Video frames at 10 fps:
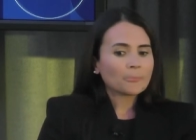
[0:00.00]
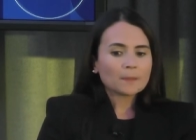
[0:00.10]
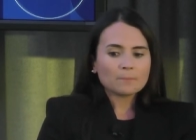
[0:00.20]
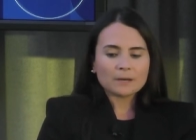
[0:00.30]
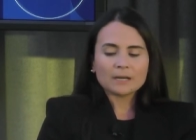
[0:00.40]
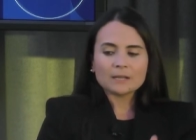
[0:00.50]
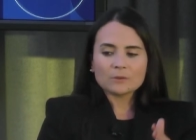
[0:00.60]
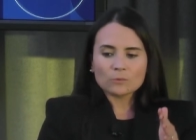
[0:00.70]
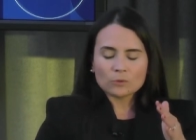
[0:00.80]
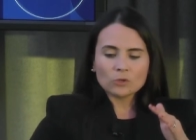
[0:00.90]
But
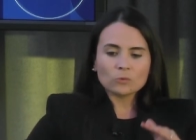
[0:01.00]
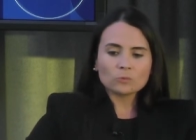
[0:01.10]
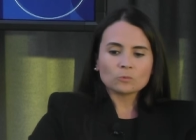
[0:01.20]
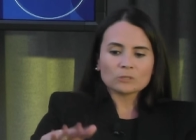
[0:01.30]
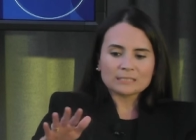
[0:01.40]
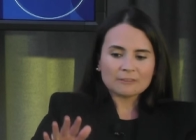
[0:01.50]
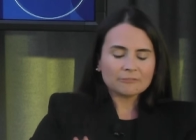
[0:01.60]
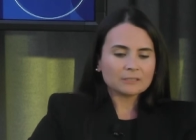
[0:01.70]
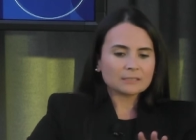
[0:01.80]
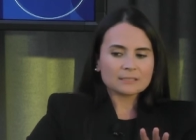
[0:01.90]
you will
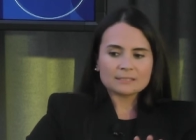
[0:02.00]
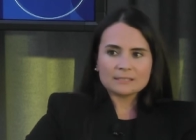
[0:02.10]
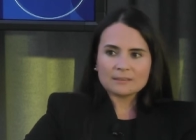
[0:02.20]
definitely see